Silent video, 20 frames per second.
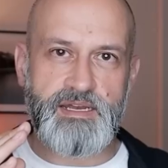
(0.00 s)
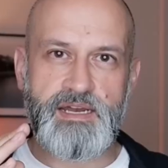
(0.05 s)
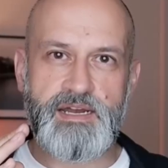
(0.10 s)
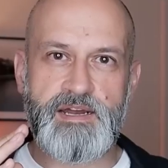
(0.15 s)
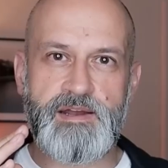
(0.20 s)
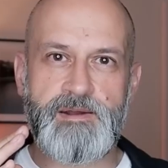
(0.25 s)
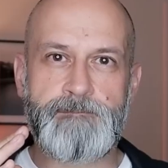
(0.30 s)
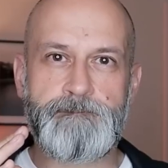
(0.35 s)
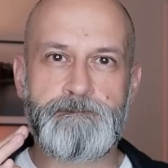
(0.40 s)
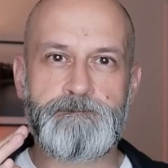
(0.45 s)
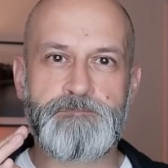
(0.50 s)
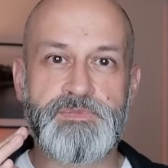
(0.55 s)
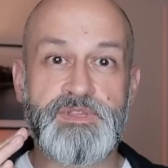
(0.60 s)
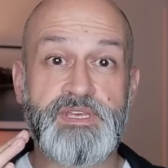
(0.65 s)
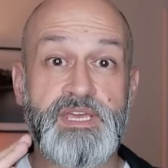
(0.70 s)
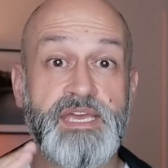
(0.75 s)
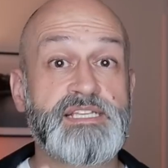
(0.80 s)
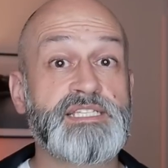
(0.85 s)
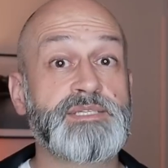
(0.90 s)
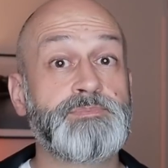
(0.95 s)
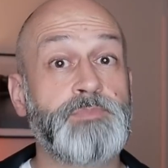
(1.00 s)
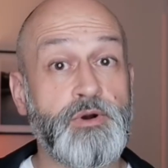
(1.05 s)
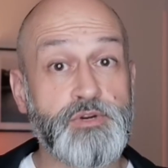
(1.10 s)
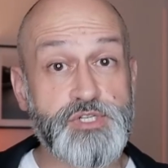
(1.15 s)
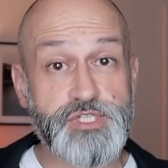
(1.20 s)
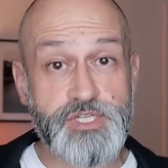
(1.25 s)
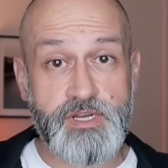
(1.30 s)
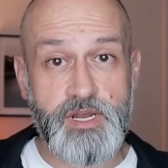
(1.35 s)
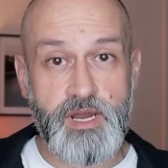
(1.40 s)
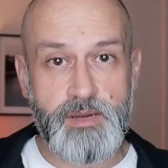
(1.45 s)
the
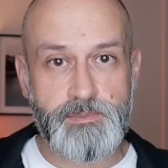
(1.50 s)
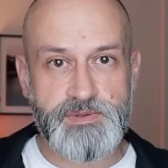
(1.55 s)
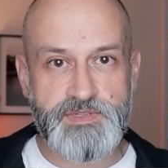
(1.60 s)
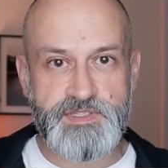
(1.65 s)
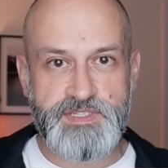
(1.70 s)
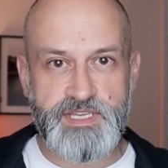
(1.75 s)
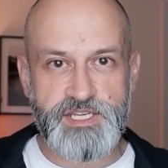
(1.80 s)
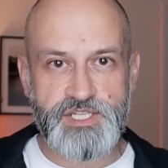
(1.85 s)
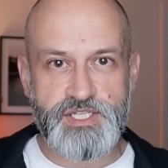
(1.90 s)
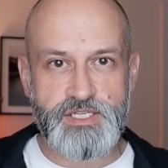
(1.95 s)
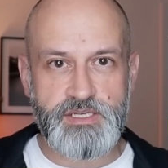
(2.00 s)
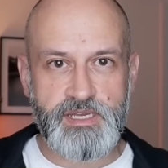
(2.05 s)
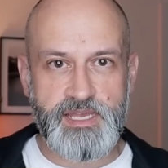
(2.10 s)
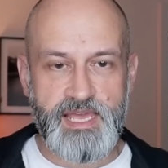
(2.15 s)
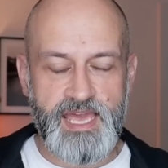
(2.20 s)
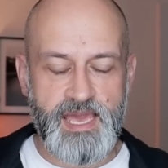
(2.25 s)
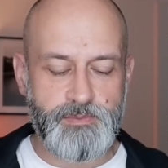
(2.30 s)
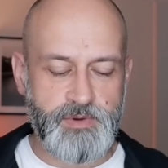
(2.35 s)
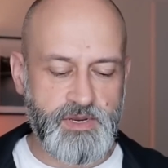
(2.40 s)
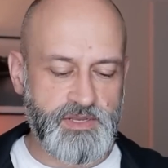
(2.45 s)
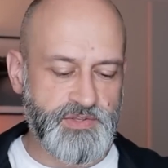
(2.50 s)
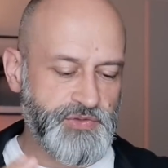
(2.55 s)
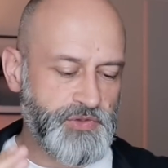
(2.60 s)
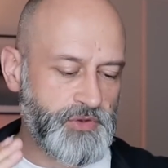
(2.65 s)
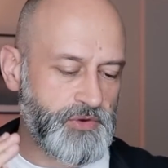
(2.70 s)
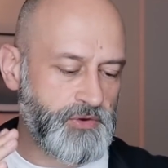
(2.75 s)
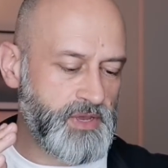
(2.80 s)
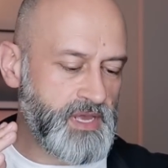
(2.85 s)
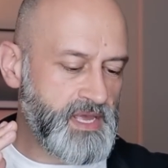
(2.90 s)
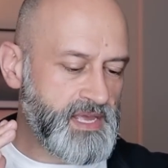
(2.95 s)
exposure compensation of the camera.
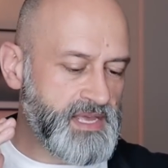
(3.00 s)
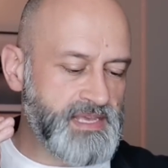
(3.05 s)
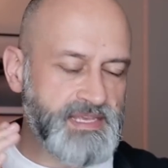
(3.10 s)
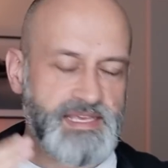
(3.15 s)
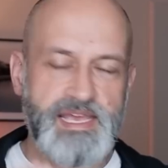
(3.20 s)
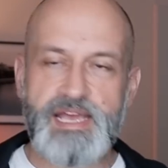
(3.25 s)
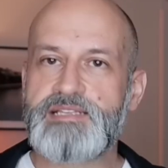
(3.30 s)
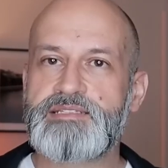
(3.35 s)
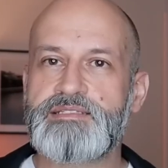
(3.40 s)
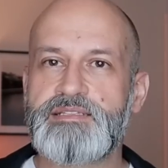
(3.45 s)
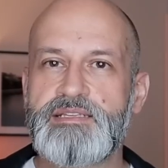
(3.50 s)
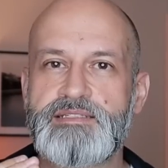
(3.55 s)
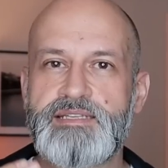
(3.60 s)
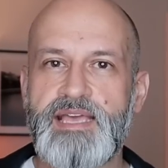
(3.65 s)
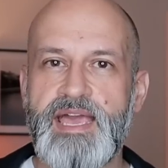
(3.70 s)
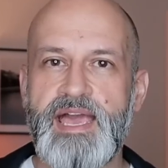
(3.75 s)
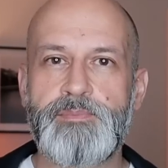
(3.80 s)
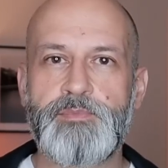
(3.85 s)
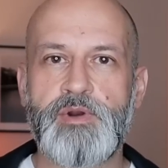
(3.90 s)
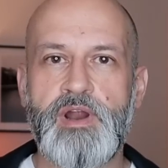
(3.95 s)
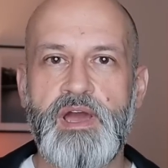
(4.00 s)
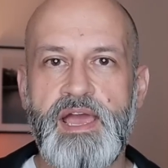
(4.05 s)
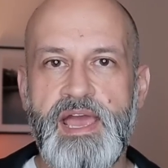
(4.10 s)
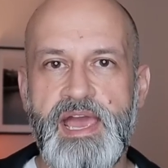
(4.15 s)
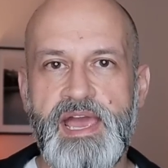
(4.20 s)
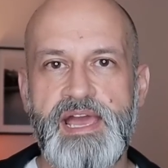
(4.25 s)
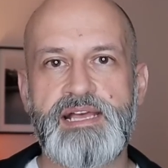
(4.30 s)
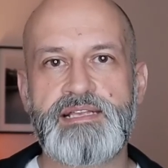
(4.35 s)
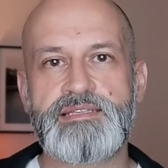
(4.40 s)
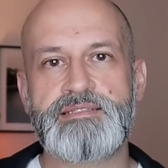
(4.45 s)
So yes, this camera
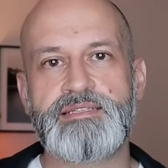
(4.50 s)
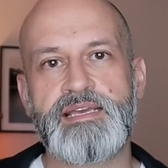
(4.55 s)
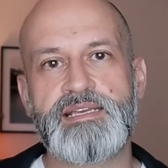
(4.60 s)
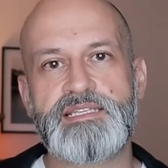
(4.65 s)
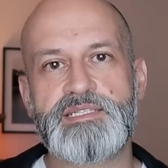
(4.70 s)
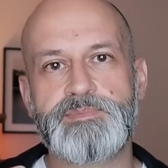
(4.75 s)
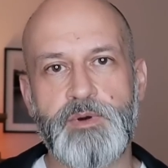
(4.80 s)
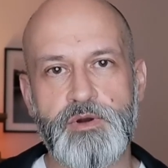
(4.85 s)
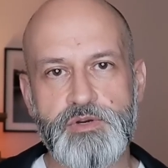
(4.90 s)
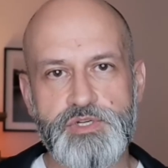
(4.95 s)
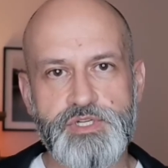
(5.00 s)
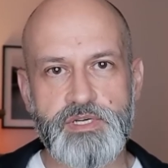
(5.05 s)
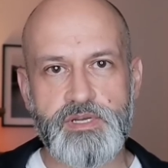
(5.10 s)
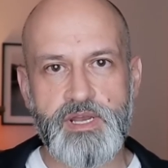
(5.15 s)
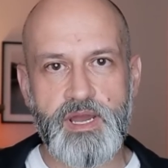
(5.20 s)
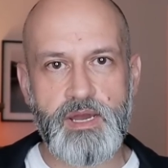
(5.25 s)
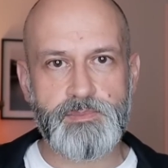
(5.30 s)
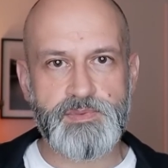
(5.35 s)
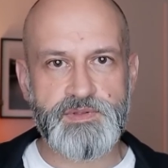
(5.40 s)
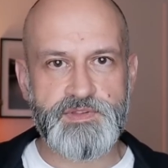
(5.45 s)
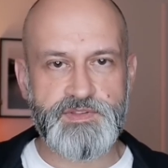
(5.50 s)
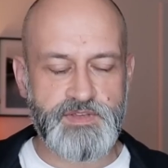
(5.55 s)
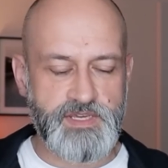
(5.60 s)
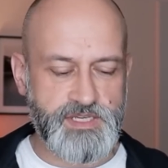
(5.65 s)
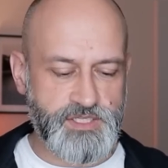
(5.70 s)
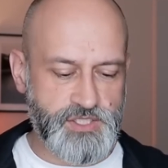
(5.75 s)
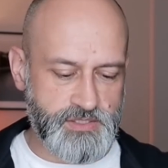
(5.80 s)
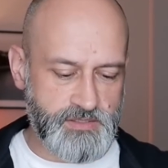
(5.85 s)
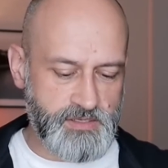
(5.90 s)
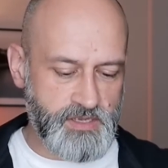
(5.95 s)
has exposure
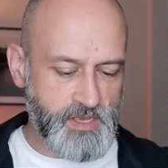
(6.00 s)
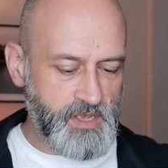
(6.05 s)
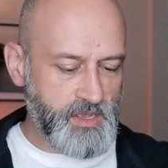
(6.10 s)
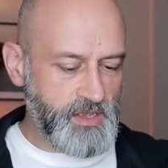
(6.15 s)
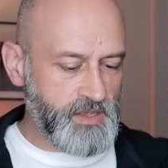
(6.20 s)
compensation.